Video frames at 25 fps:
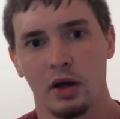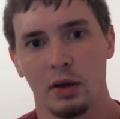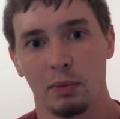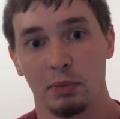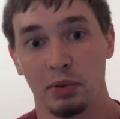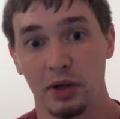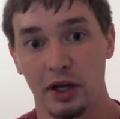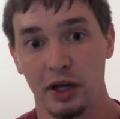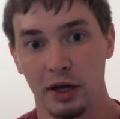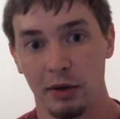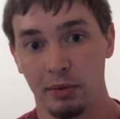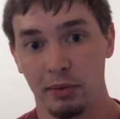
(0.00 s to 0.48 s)

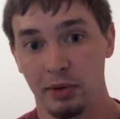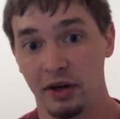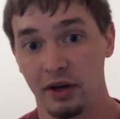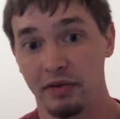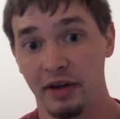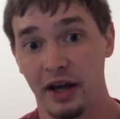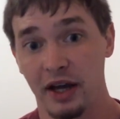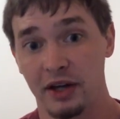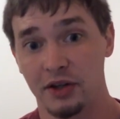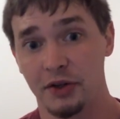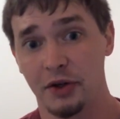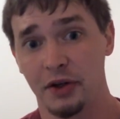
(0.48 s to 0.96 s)
play a big
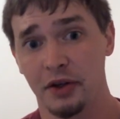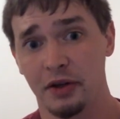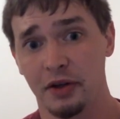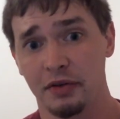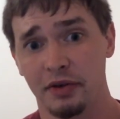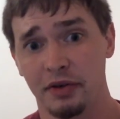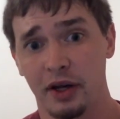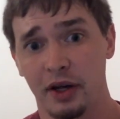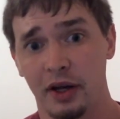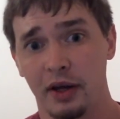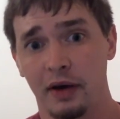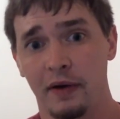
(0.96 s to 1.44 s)
factor in the
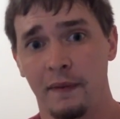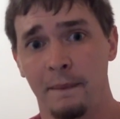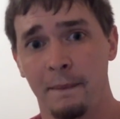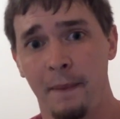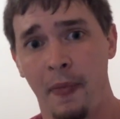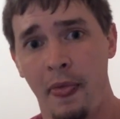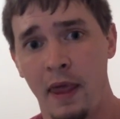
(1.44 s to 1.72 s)
fight.